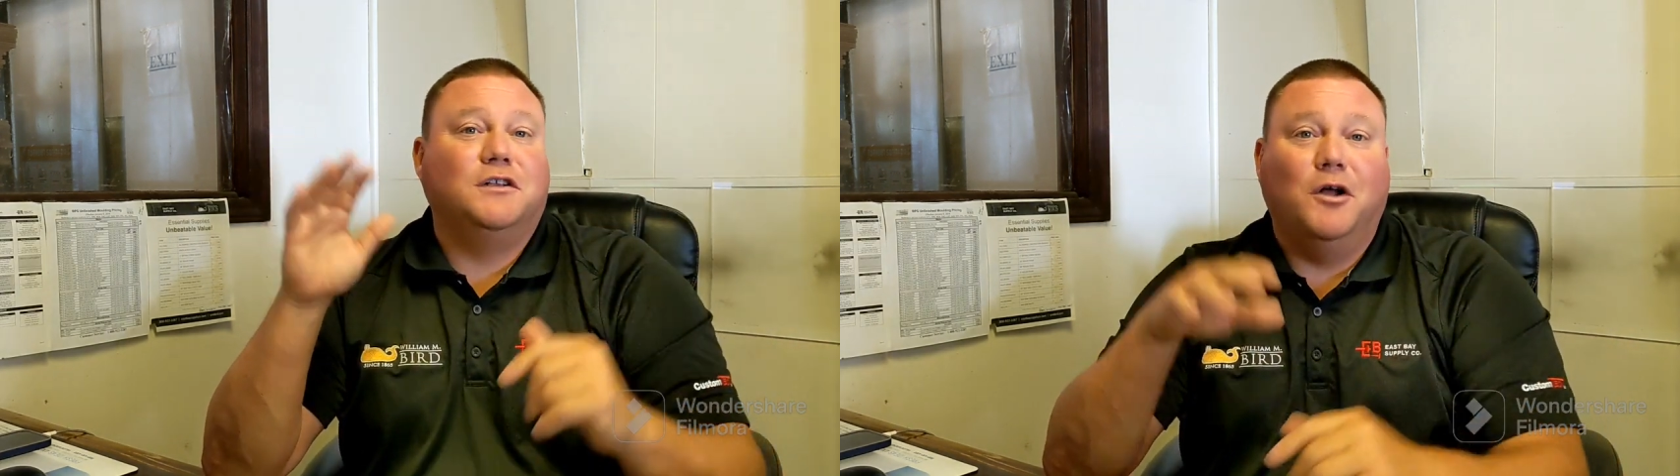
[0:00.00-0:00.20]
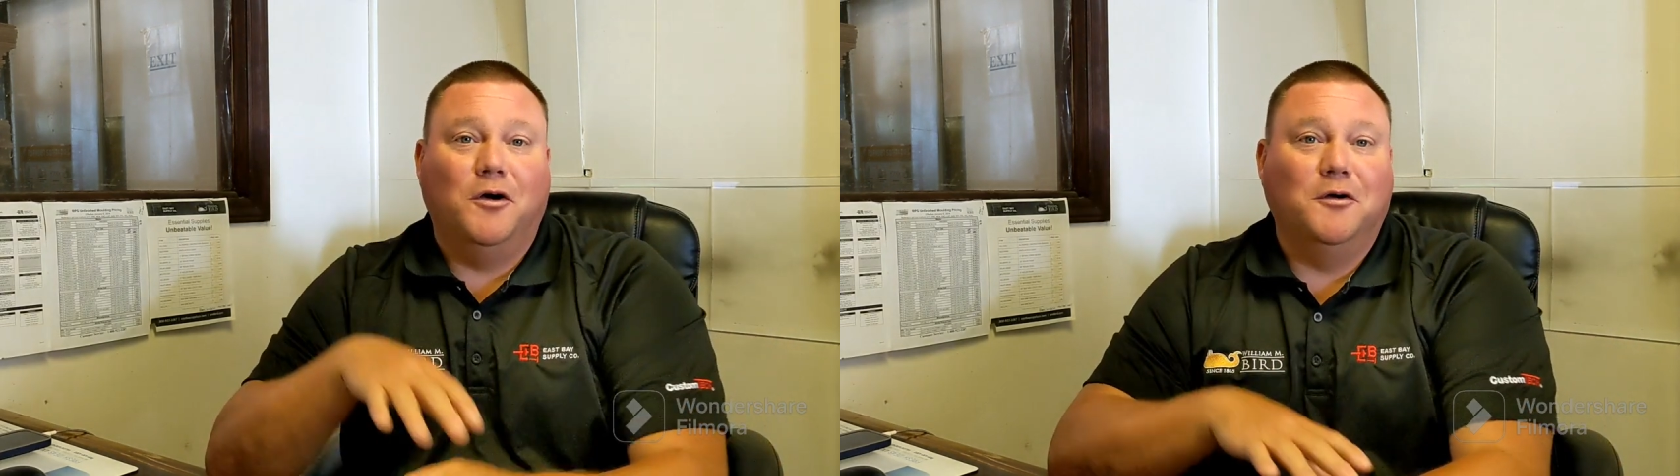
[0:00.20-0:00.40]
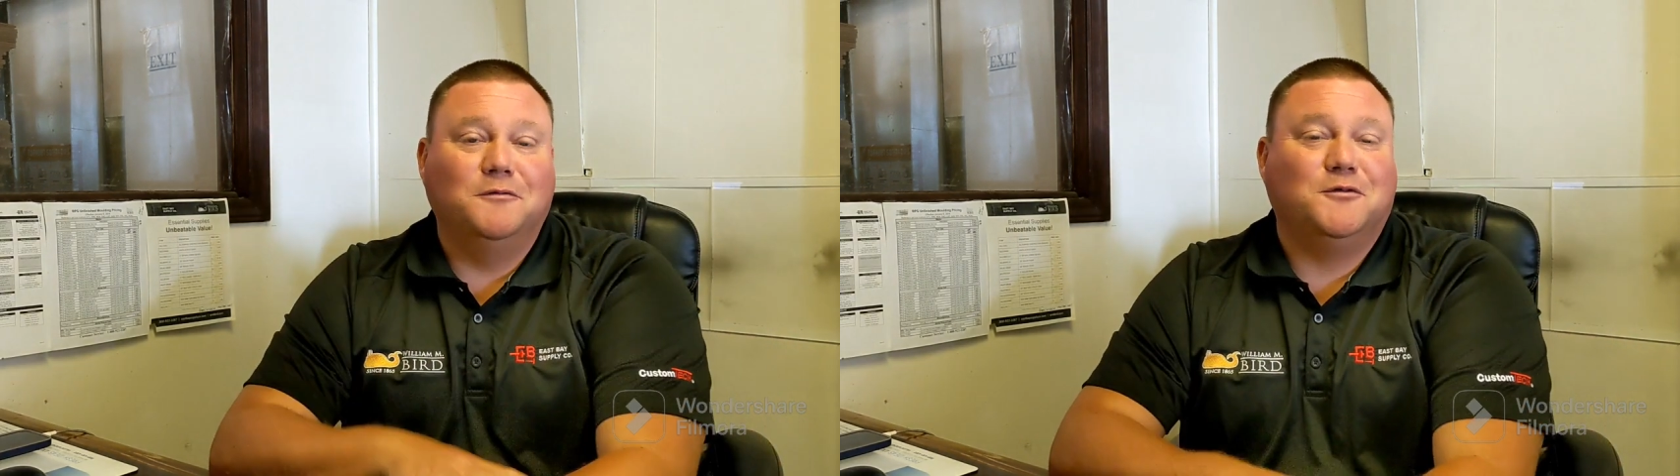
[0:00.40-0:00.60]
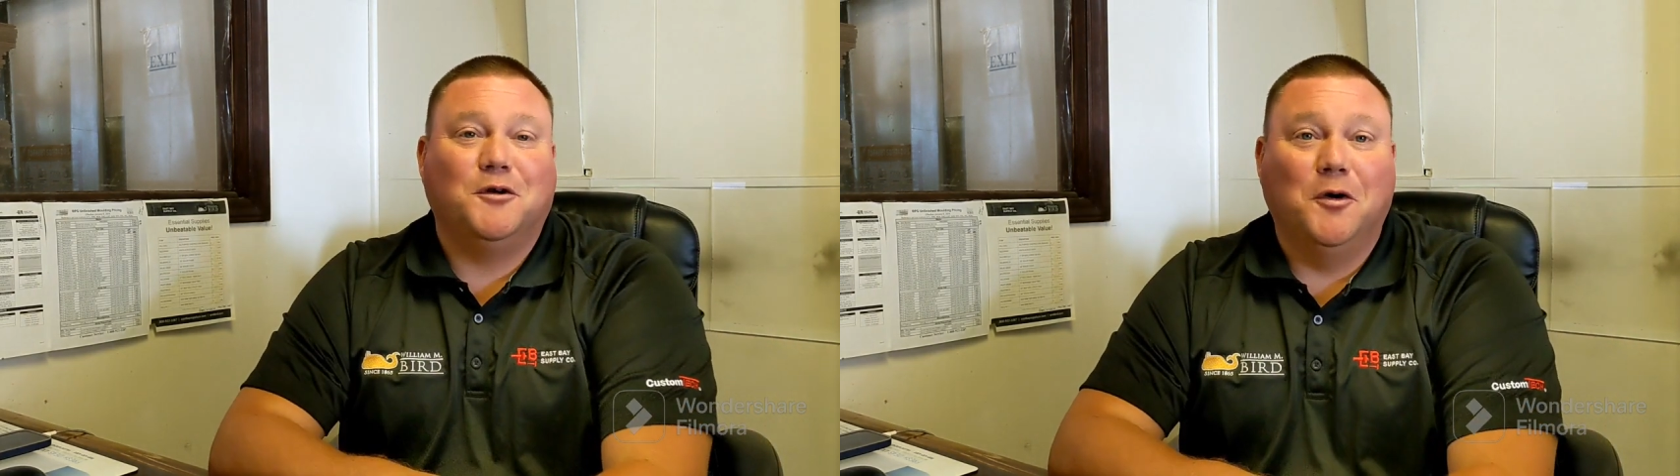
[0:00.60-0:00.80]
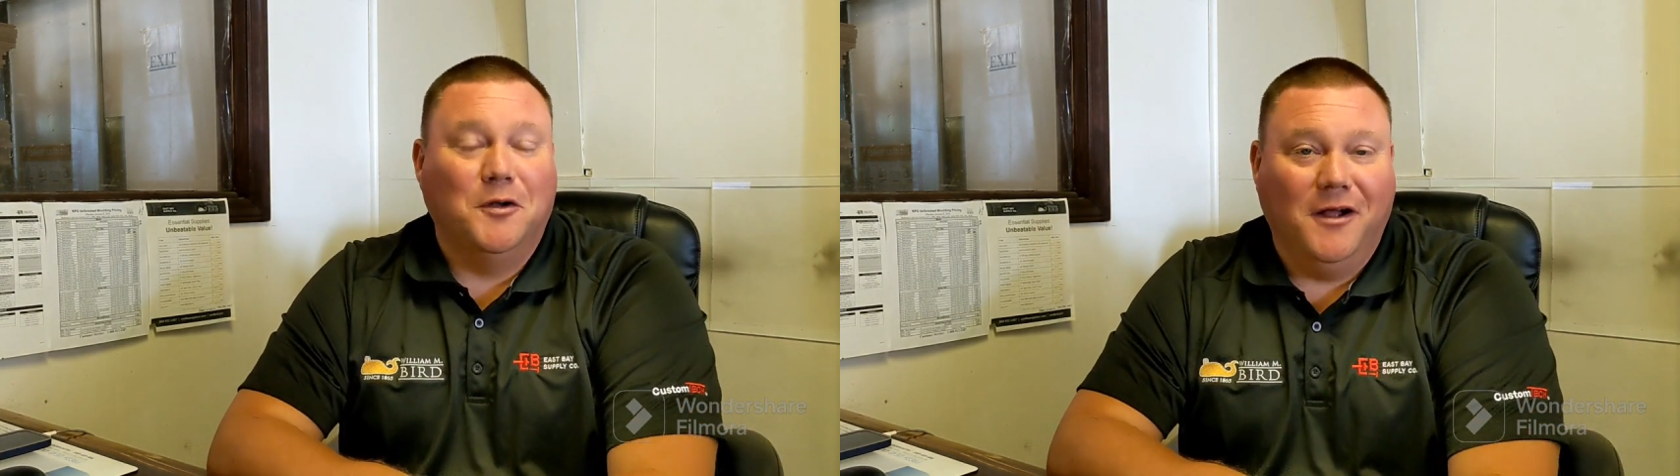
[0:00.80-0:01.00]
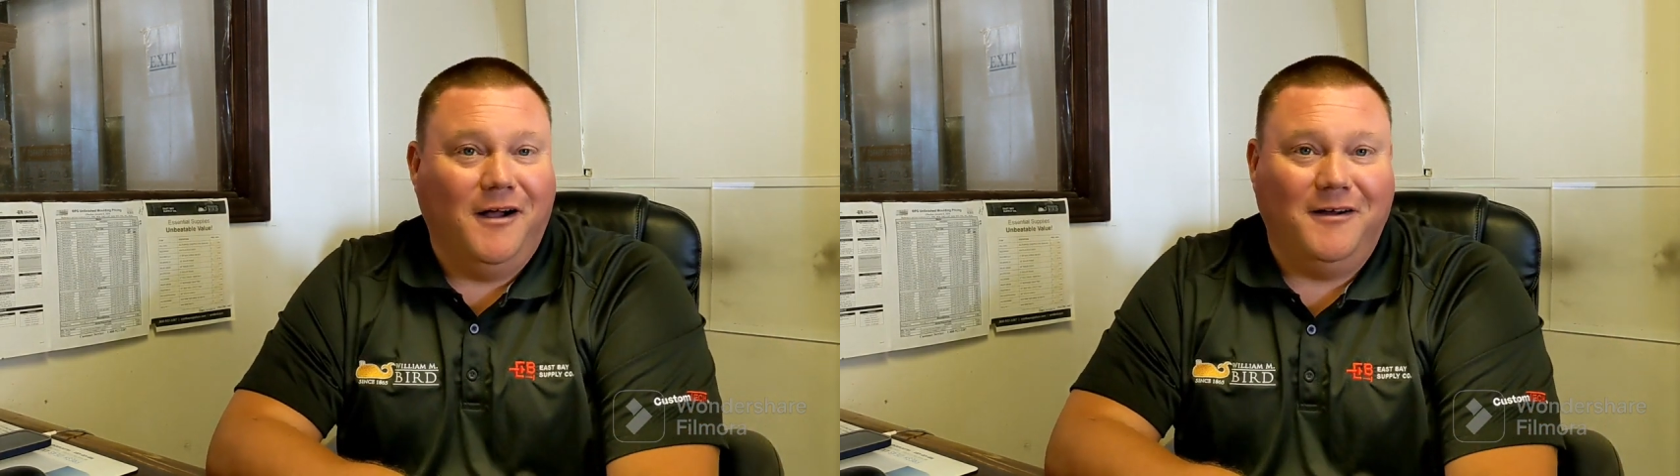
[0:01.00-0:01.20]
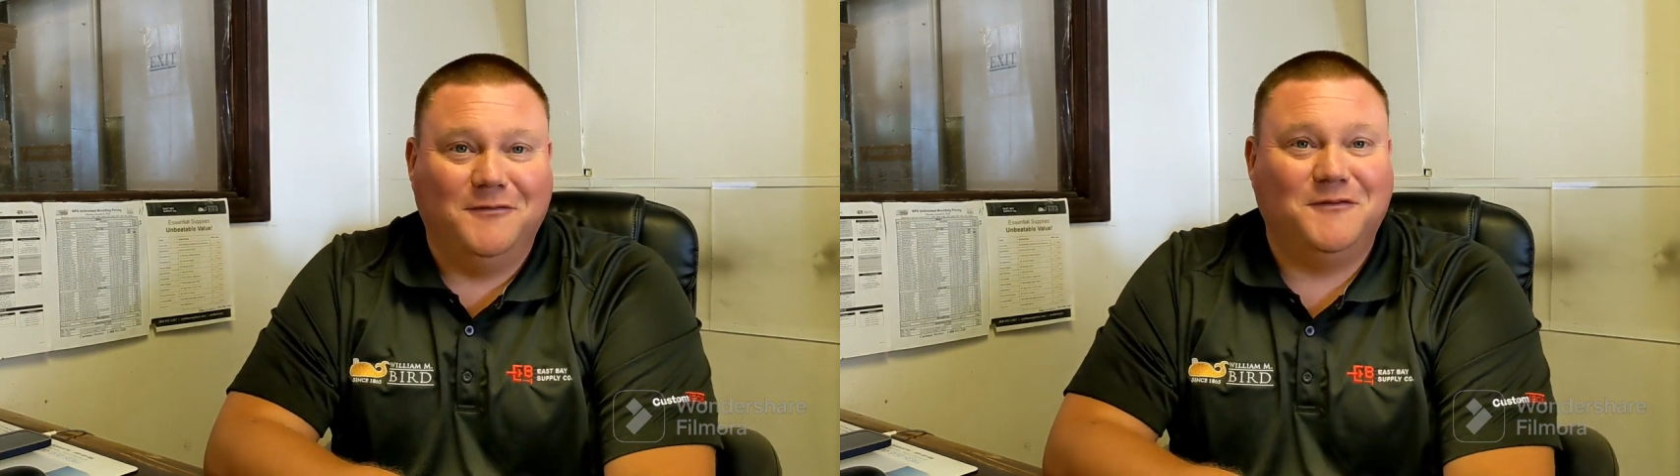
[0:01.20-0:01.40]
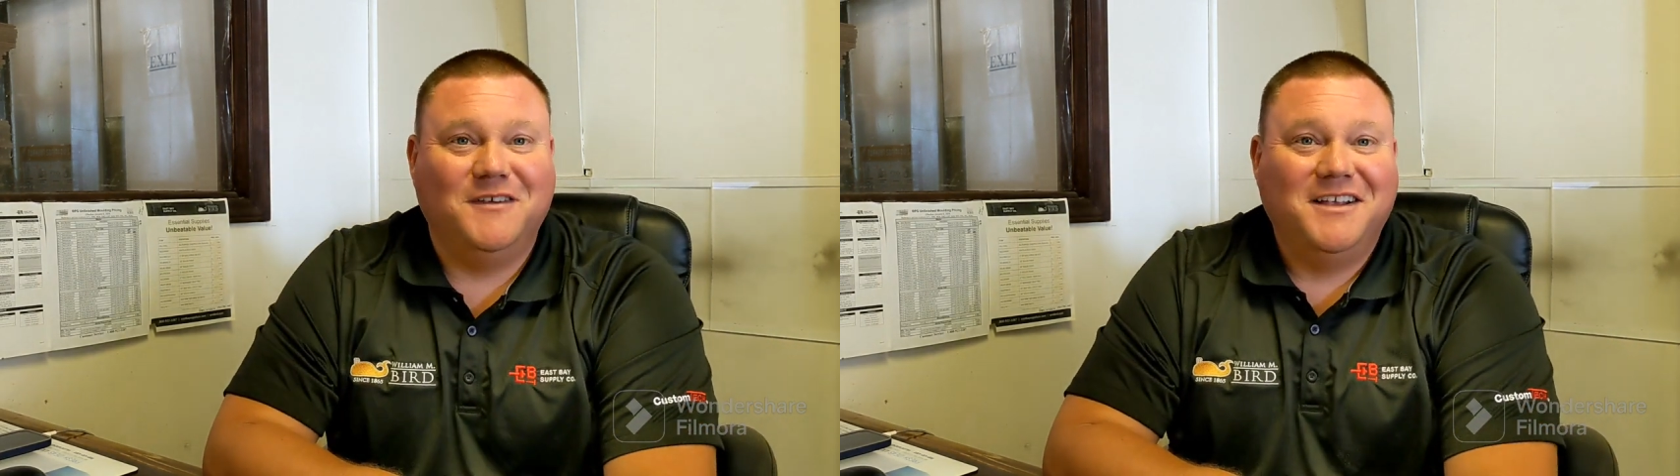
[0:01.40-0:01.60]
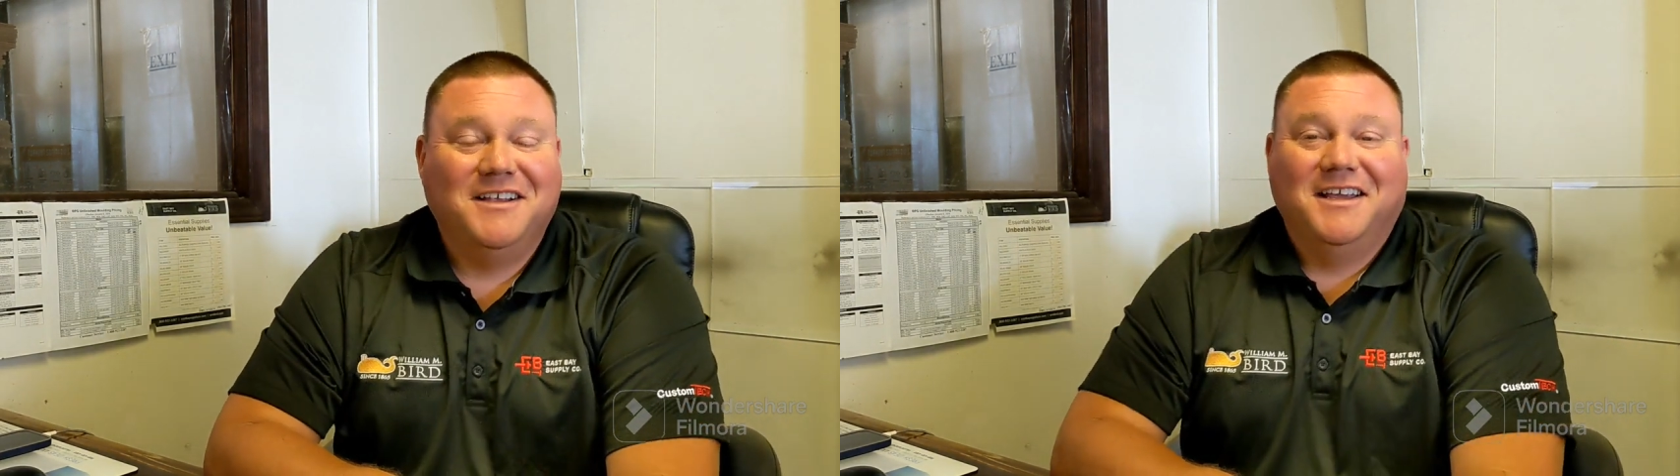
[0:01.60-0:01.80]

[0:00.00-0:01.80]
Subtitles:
alarms were going off,